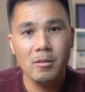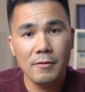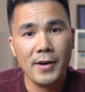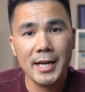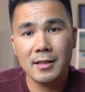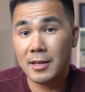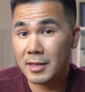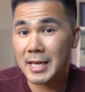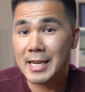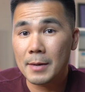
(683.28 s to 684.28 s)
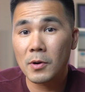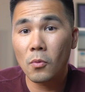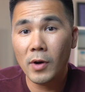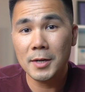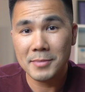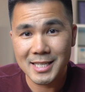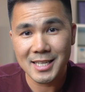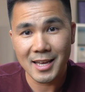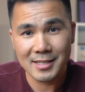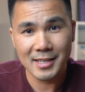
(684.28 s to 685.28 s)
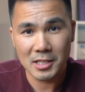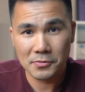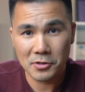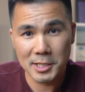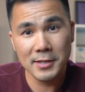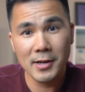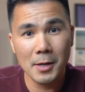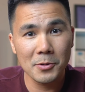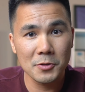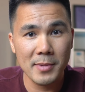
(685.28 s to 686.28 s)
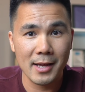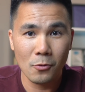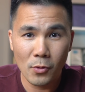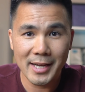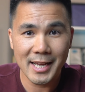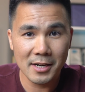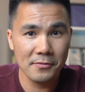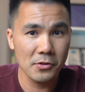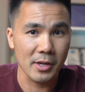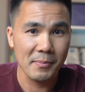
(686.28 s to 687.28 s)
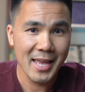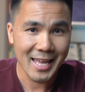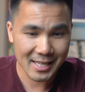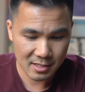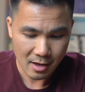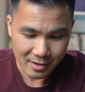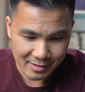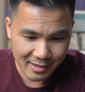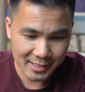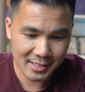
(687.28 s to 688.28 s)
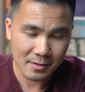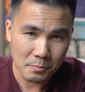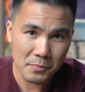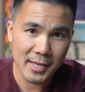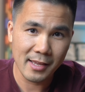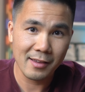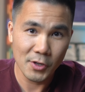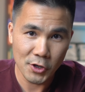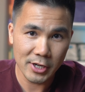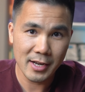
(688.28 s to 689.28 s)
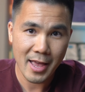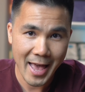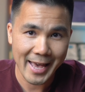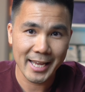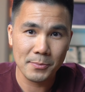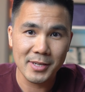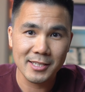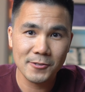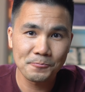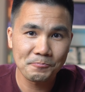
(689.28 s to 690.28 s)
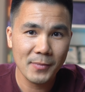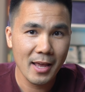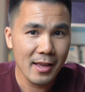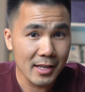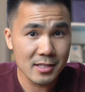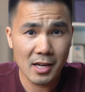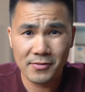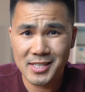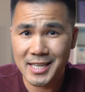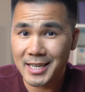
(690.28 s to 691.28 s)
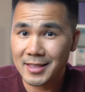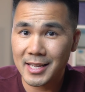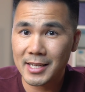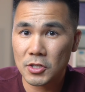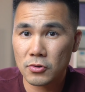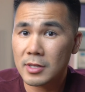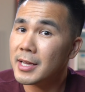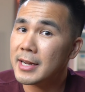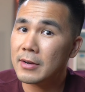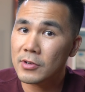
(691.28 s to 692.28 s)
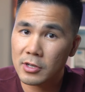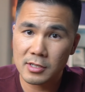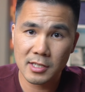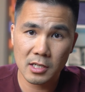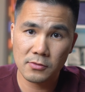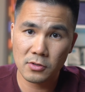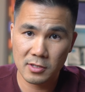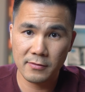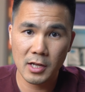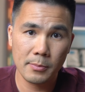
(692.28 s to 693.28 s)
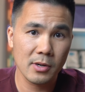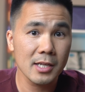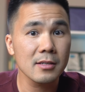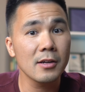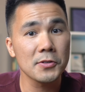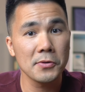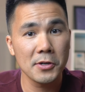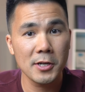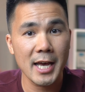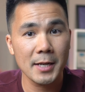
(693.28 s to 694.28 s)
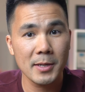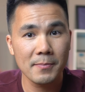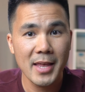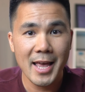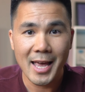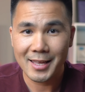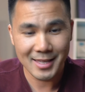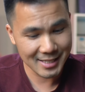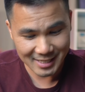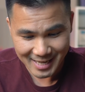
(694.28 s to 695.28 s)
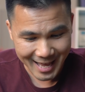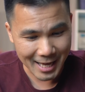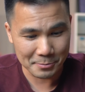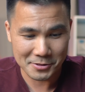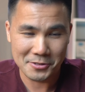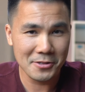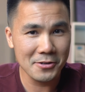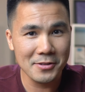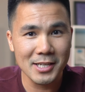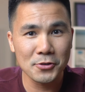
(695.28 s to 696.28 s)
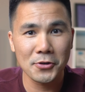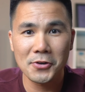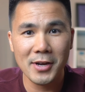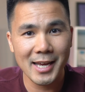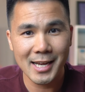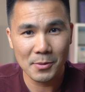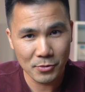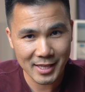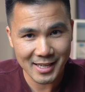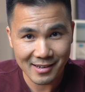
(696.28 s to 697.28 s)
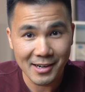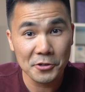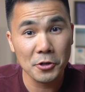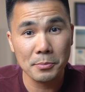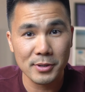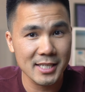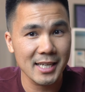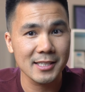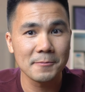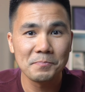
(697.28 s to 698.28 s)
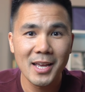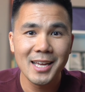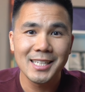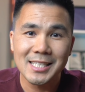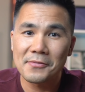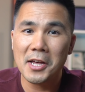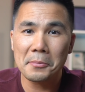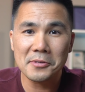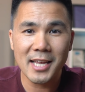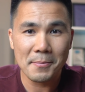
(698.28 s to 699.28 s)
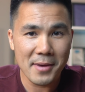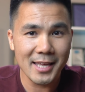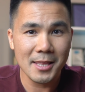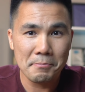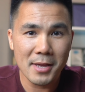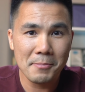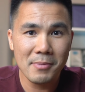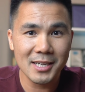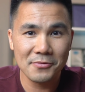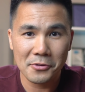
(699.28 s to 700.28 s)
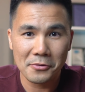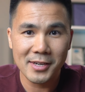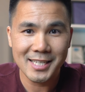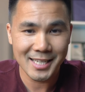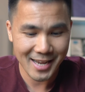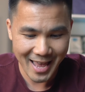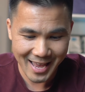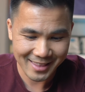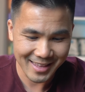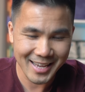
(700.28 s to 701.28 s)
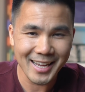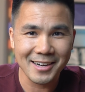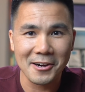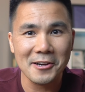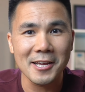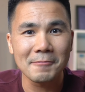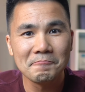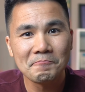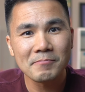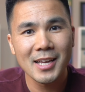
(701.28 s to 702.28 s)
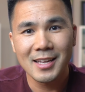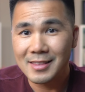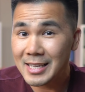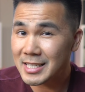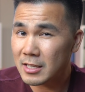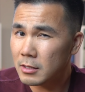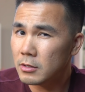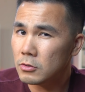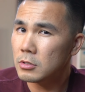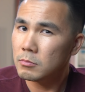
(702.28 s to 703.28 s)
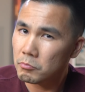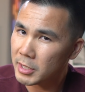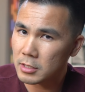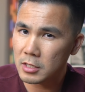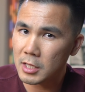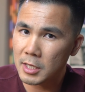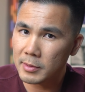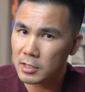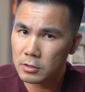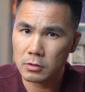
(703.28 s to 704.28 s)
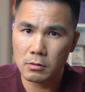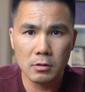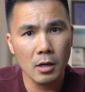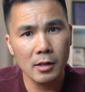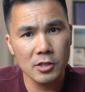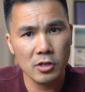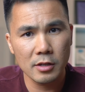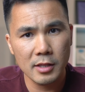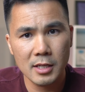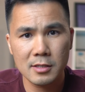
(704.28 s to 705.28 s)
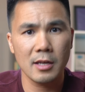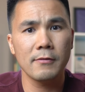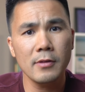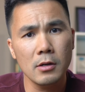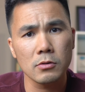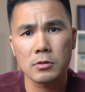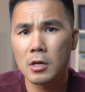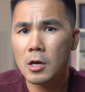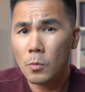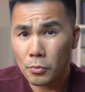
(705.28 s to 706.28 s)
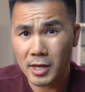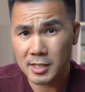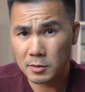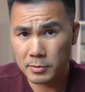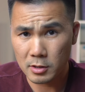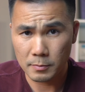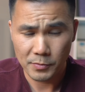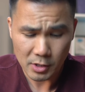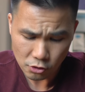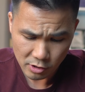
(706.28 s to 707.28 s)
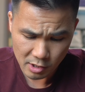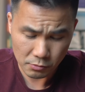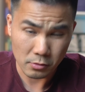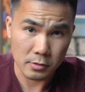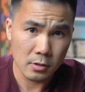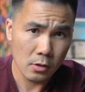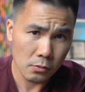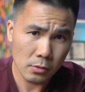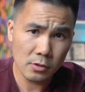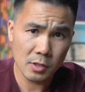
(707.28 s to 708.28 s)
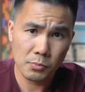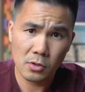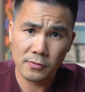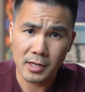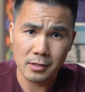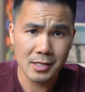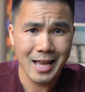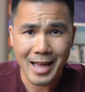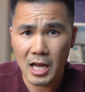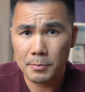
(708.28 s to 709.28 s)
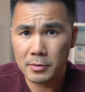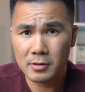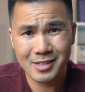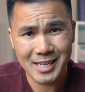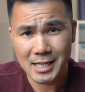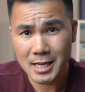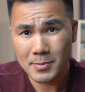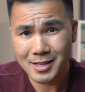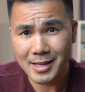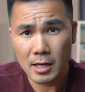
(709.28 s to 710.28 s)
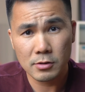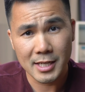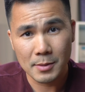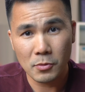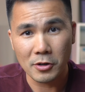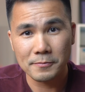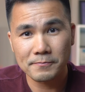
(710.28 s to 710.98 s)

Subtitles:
Finally, the number one mistake Salesforce developers make when interviewing is not being good admins. It's often said in the industry that every good Salesforce developer is also a good admin, and this is absolutely true, and I'm with it 100%. Developers get paid the big bucks for a reason, and they gotta earn it. This includes, but is not limited to, knowledge on things like flows, process builder, sharing rules, roles and profiles, app builder dynamic layouts, and more.